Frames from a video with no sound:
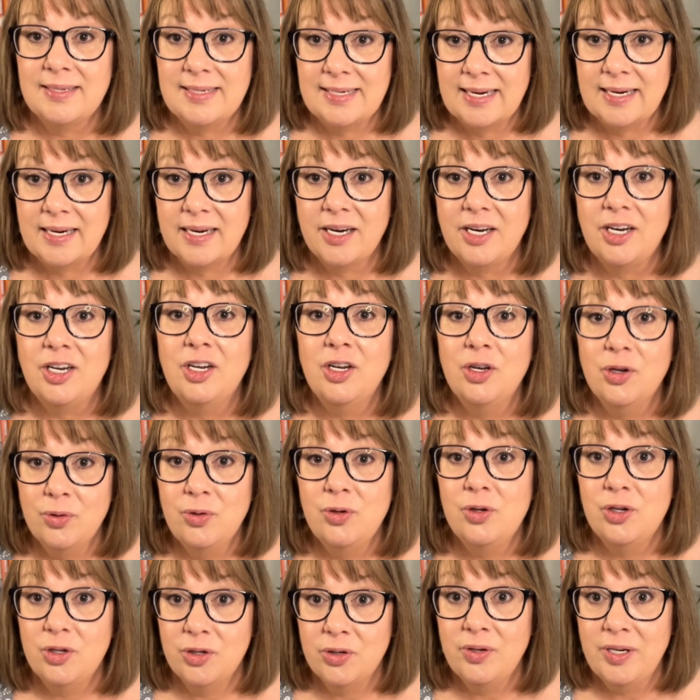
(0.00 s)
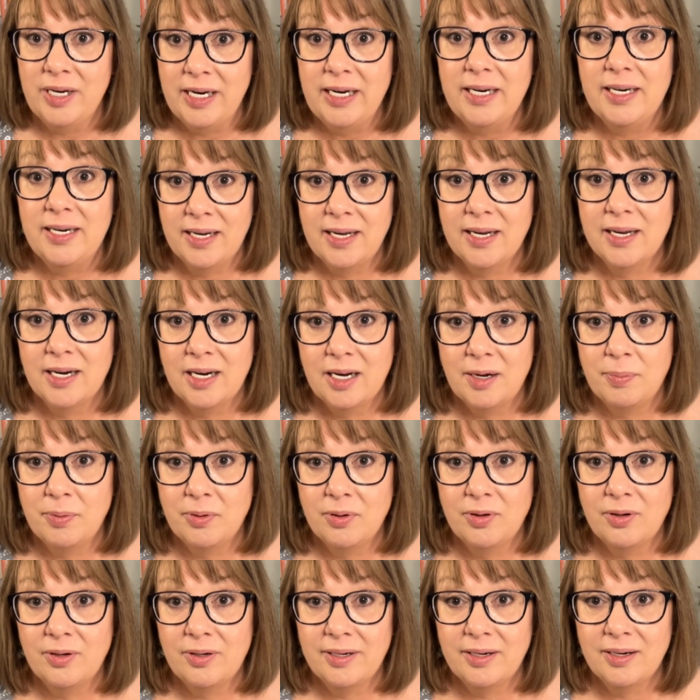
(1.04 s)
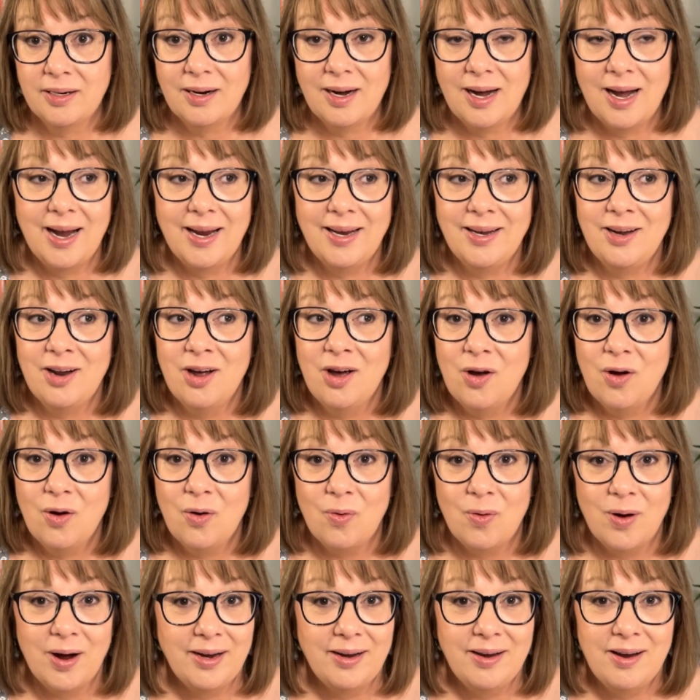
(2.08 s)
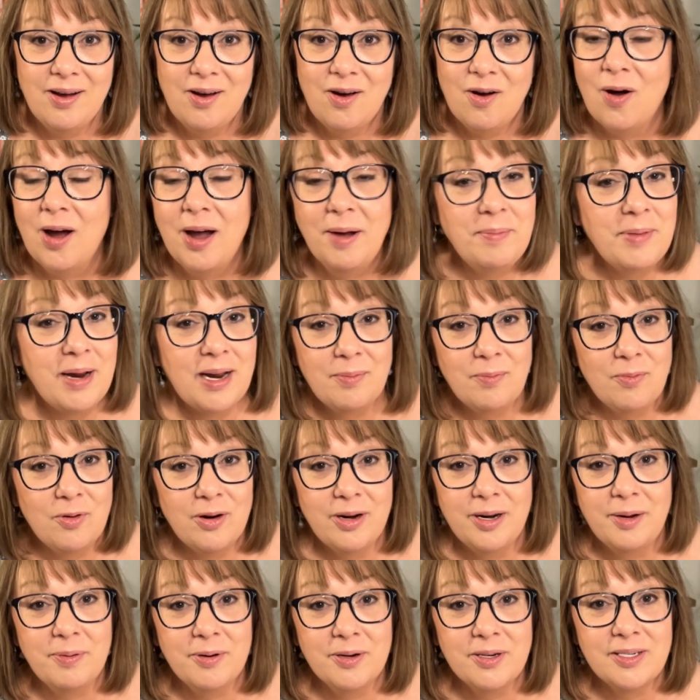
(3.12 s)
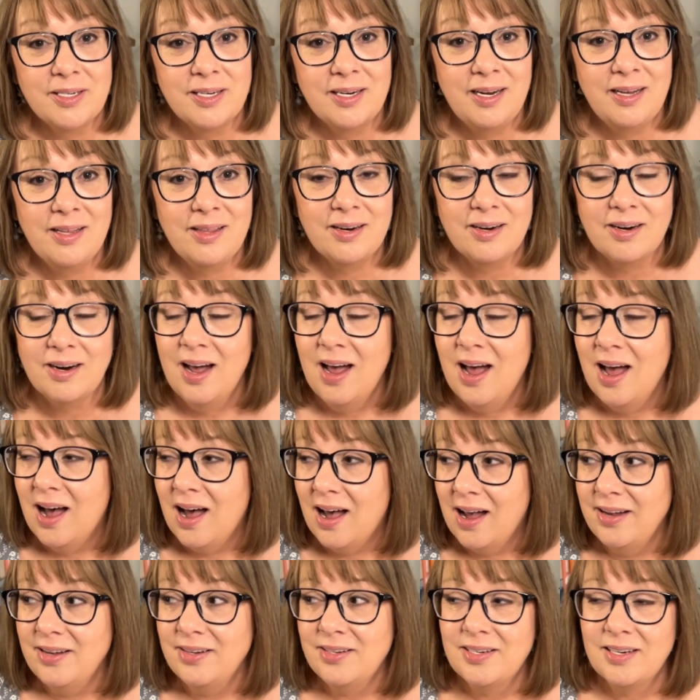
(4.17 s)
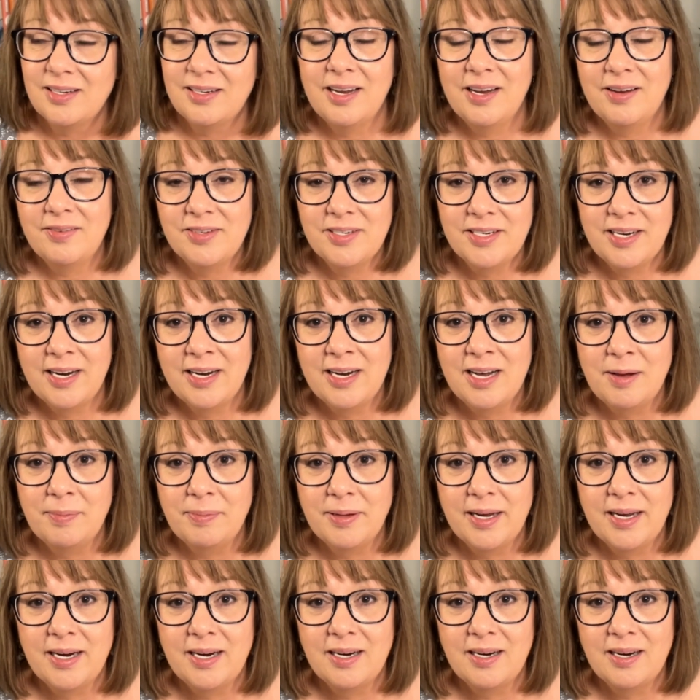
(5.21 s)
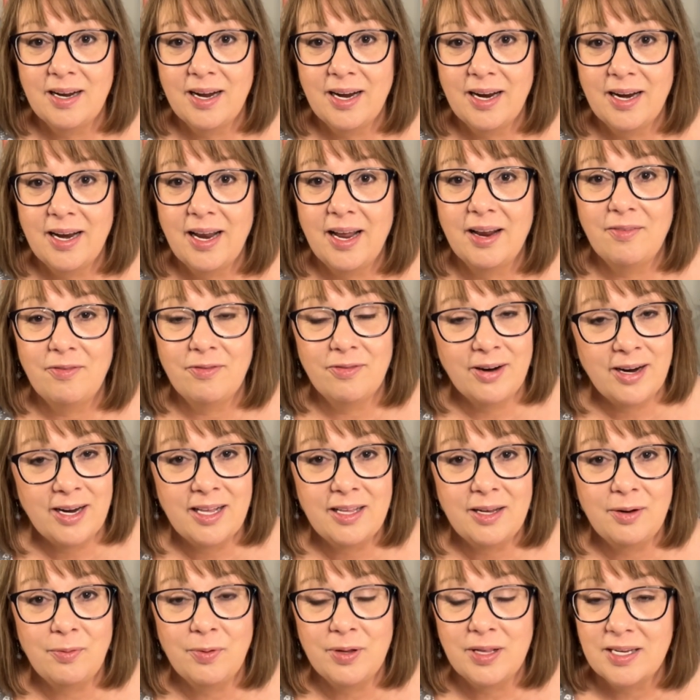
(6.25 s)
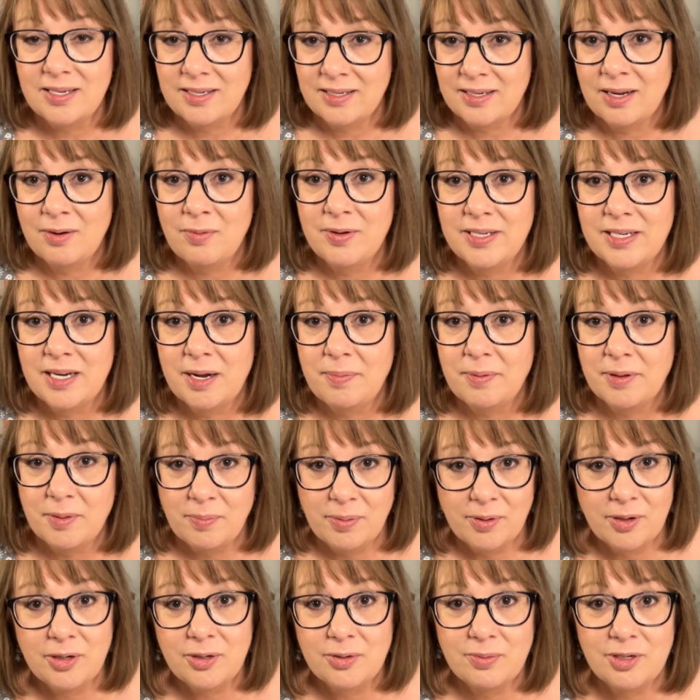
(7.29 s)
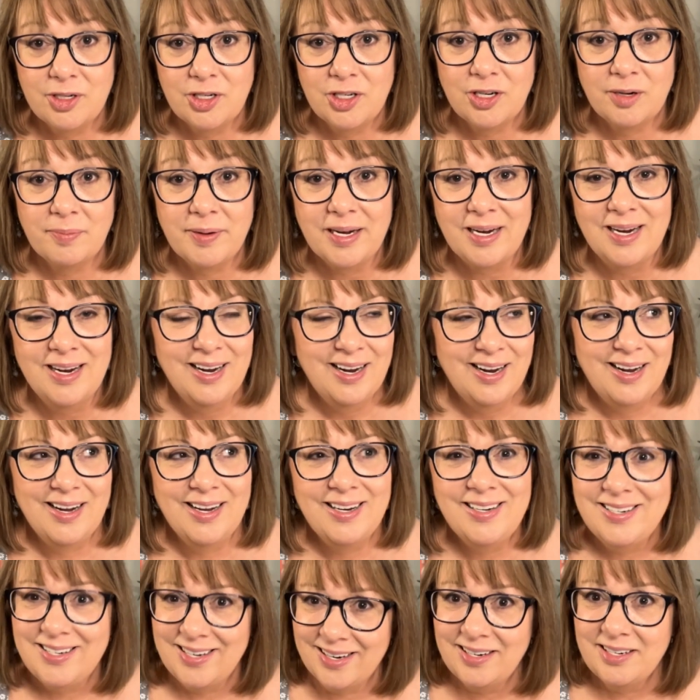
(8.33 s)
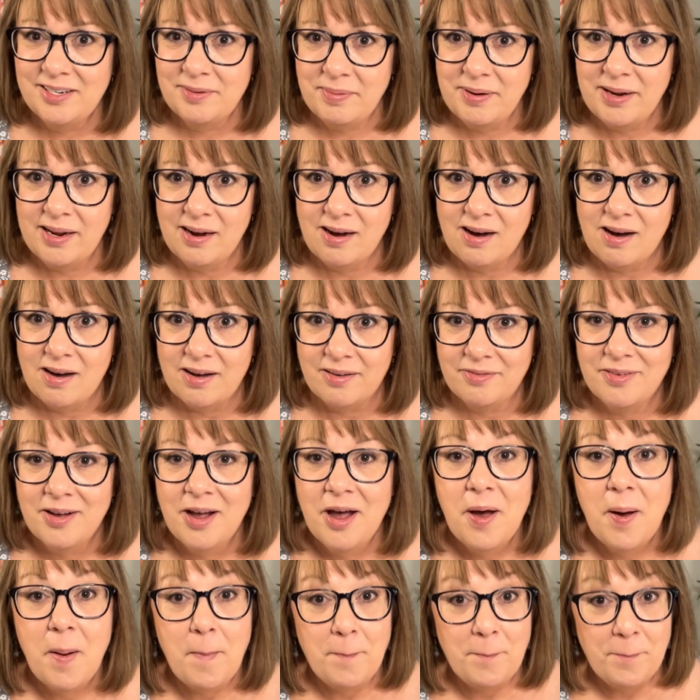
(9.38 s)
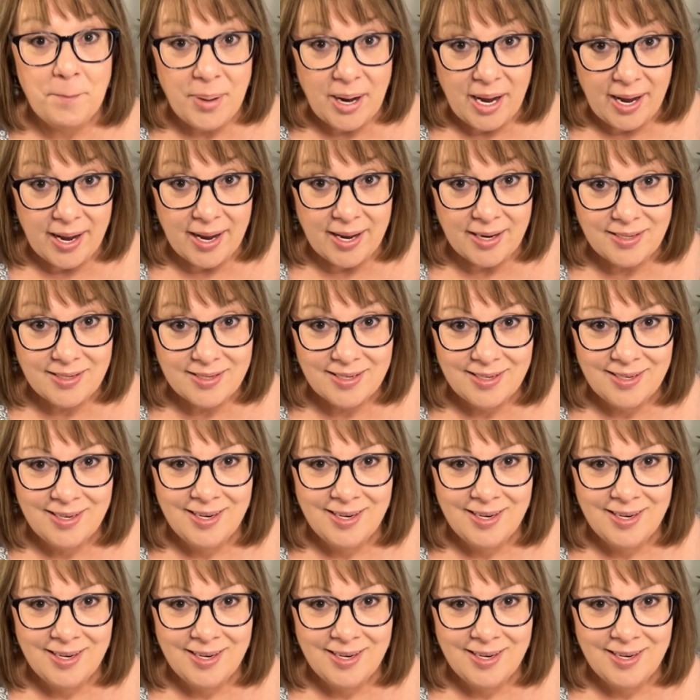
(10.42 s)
done, you do need to get up earlier. I know. I'm not a morning person either. I used to love staying up late at night, and frankly, when the sun was up and the birds were chirping, it ticked me off. But